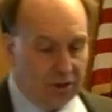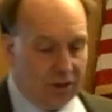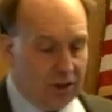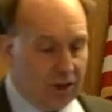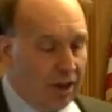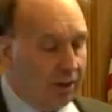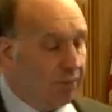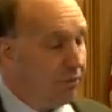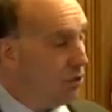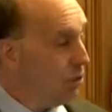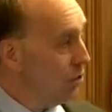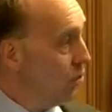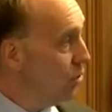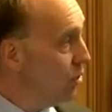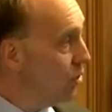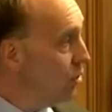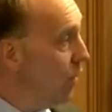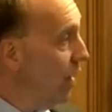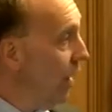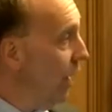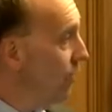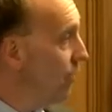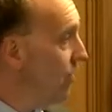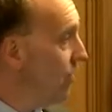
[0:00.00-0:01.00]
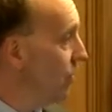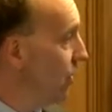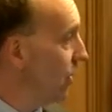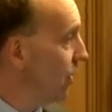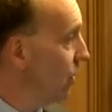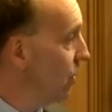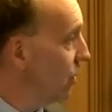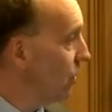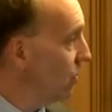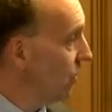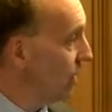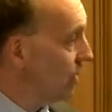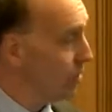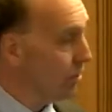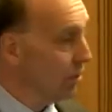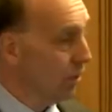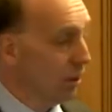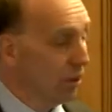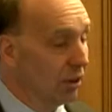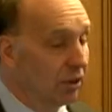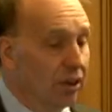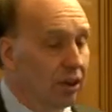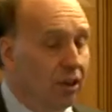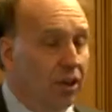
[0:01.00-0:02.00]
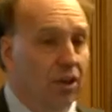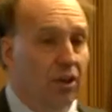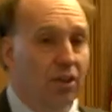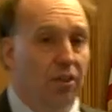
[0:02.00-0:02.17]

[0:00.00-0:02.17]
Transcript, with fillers: if you do have a single crystal,